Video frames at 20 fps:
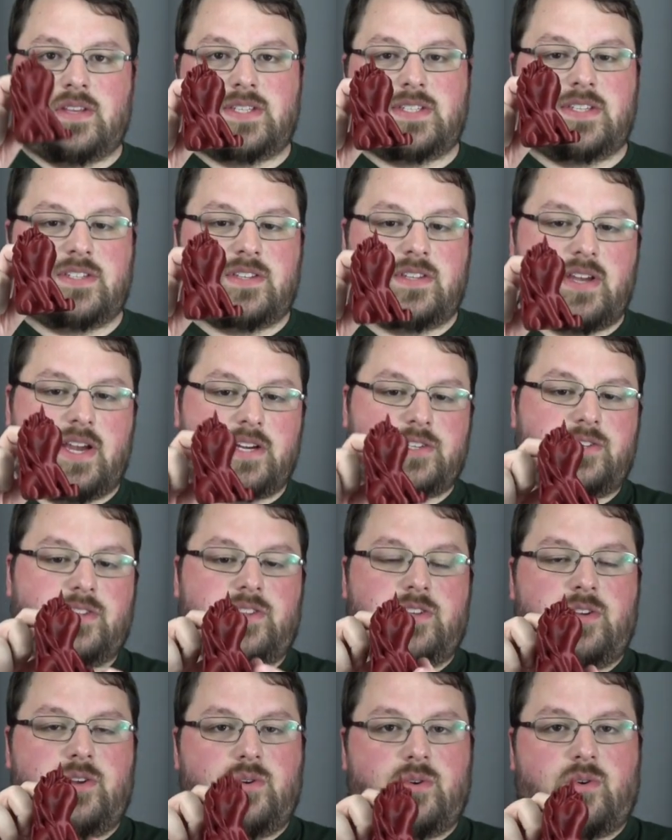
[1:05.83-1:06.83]
this is the,
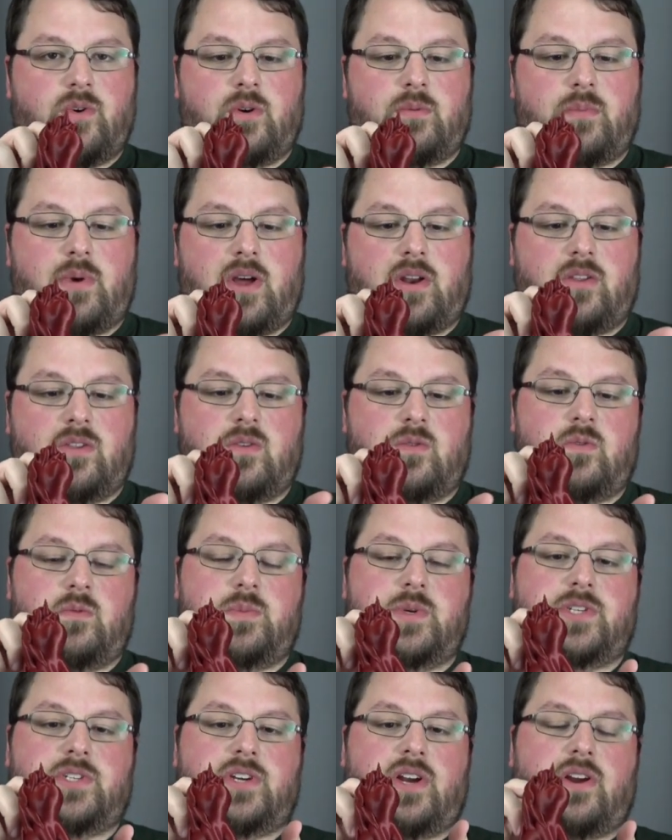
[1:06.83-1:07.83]
actually the unicorn model that we'll
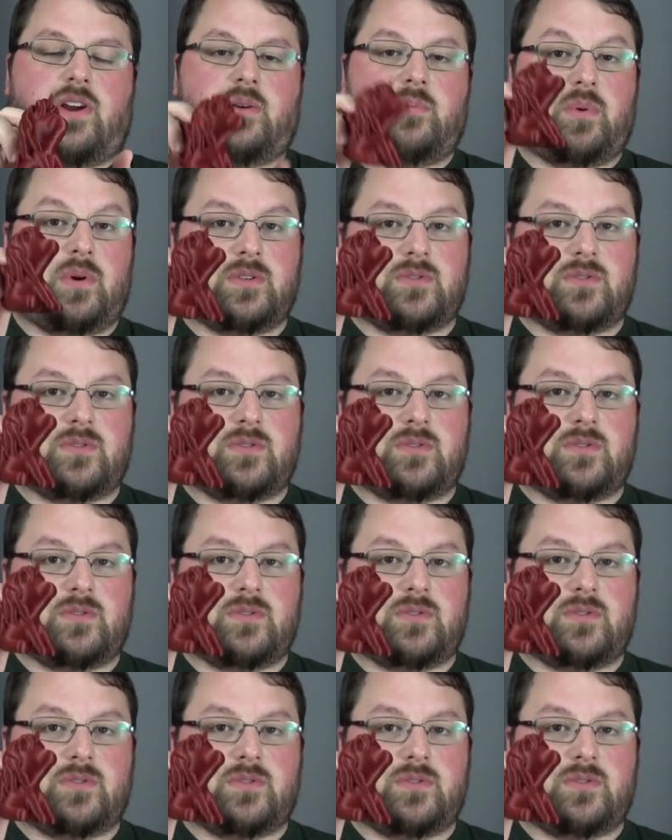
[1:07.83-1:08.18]
be sharing,